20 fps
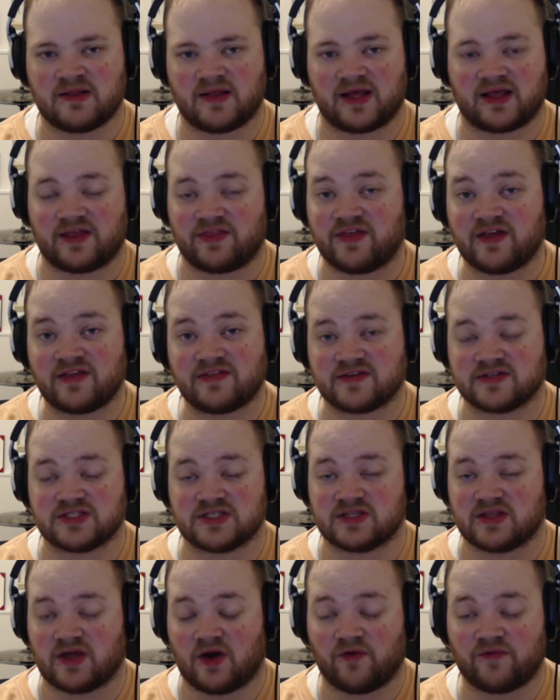like, I think those
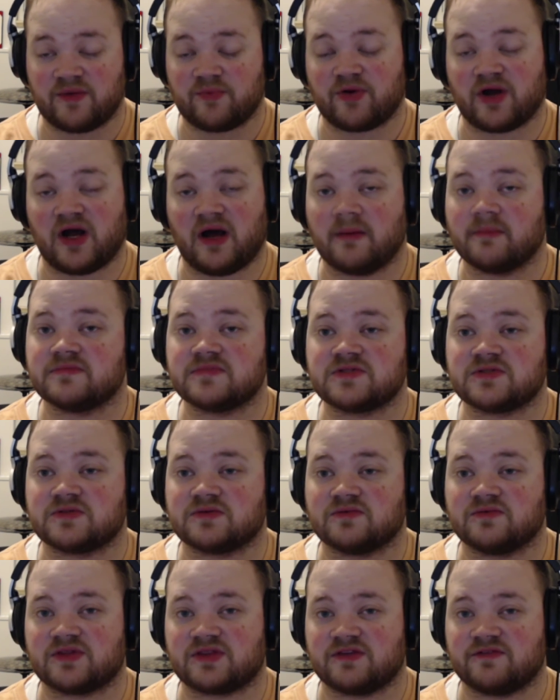are the only problems
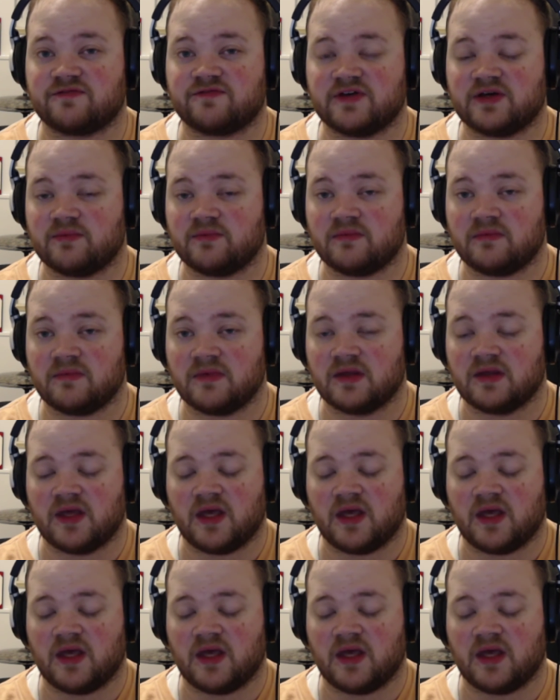with the film,